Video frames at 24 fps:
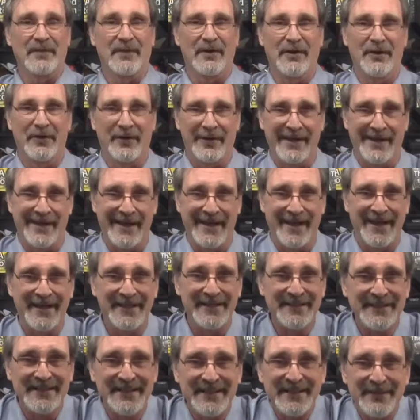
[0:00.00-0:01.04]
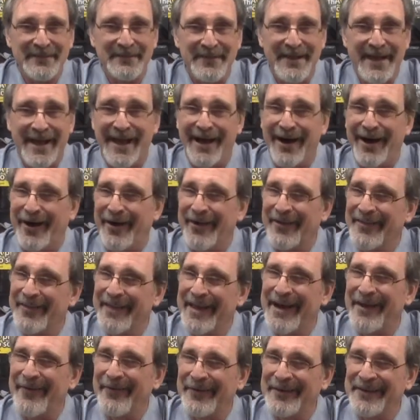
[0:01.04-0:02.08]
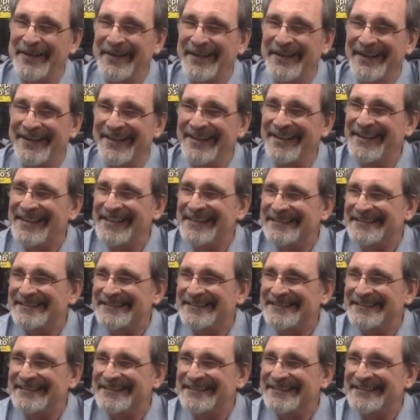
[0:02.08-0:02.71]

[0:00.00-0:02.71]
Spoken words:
Okay? Now, that one here,